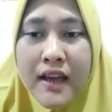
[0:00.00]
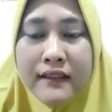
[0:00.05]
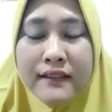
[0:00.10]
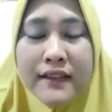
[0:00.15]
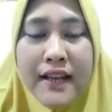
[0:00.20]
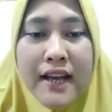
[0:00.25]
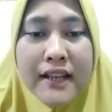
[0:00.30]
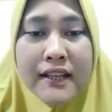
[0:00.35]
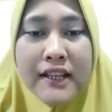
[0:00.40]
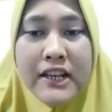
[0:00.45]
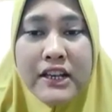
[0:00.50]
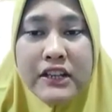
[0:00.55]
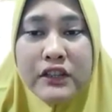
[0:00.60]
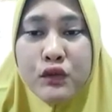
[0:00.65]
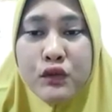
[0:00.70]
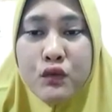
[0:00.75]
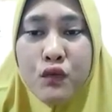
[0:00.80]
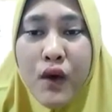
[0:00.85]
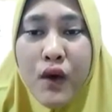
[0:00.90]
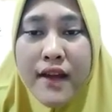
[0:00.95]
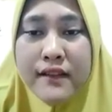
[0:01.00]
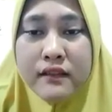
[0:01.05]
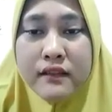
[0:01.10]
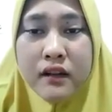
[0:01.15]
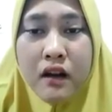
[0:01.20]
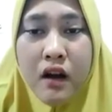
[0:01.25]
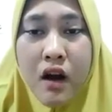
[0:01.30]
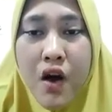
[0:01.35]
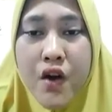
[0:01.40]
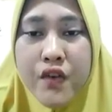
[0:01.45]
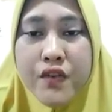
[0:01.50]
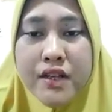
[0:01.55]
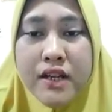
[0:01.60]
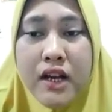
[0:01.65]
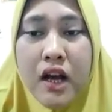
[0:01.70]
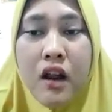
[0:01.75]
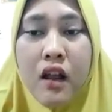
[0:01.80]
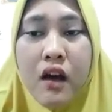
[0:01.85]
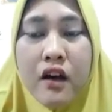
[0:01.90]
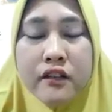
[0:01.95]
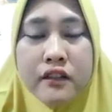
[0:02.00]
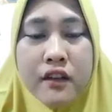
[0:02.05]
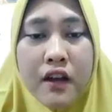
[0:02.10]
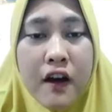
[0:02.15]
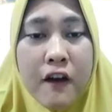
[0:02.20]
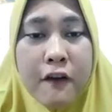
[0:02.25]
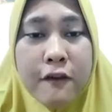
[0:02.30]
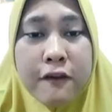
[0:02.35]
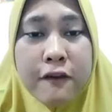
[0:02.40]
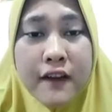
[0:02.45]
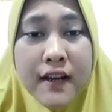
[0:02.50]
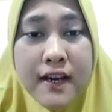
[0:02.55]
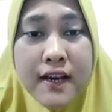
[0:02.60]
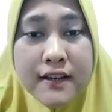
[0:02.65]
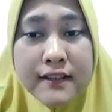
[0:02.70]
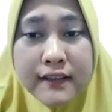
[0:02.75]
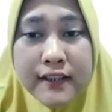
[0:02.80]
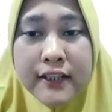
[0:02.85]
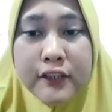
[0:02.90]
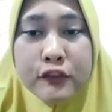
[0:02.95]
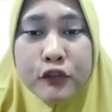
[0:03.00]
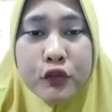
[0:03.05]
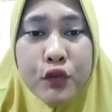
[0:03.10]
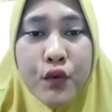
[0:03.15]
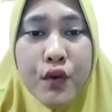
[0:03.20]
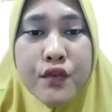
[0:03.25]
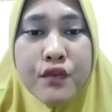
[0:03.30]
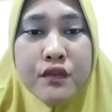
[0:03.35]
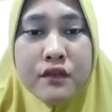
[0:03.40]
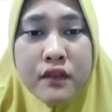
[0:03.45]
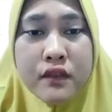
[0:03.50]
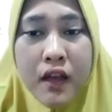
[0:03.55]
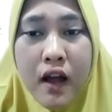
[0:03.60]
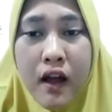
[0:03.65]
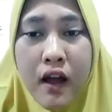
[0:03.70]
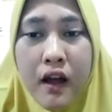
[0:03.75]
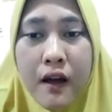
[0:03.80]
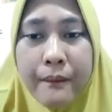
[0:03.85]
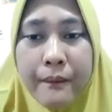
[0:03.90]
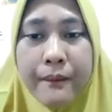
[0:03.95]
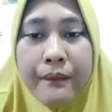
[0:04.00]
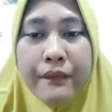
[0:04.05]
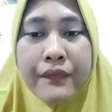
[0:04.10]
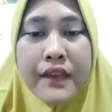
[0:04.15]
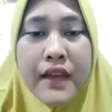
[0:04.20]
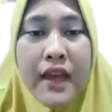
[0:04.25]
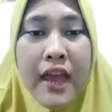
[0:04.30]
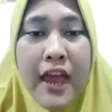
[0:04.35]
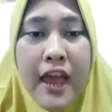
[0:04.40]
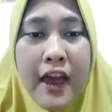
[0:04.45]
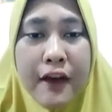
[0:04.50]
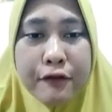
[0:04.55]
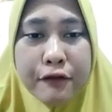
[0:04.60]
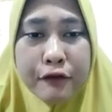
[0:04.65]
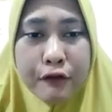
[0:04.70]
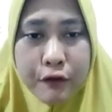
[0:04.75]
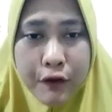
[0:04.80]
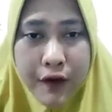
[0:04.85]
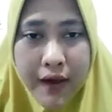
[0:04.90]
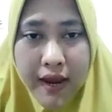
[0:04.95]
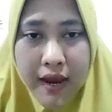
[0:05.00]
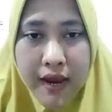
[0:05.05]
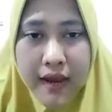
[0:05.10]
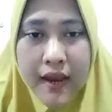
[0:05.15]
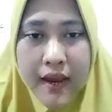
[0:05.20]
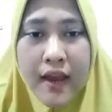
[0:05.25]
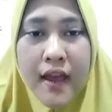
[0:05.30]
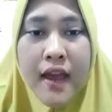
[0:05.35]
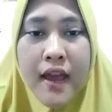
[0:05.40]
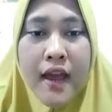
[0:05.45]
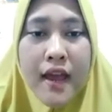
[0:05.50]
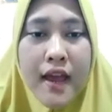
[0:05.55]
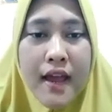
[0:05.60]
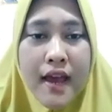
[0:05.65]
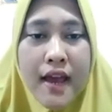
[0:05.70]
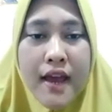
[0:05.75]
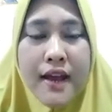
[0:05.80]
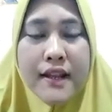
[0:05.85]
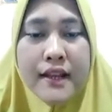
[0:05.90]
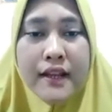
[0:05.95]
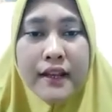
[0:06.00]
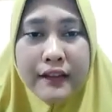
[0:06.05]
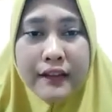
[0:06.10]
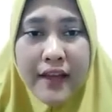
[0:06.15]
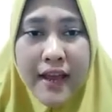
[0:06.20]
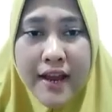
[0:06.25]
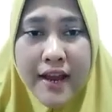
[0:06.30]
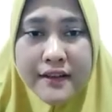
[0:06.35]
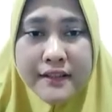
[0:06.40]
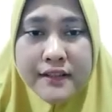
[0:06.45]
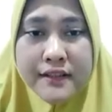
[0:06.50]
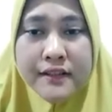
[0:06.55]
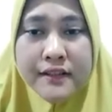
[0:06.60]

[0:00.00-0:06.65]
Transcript: that is what causes a lot of learning to stop halfway. And the next,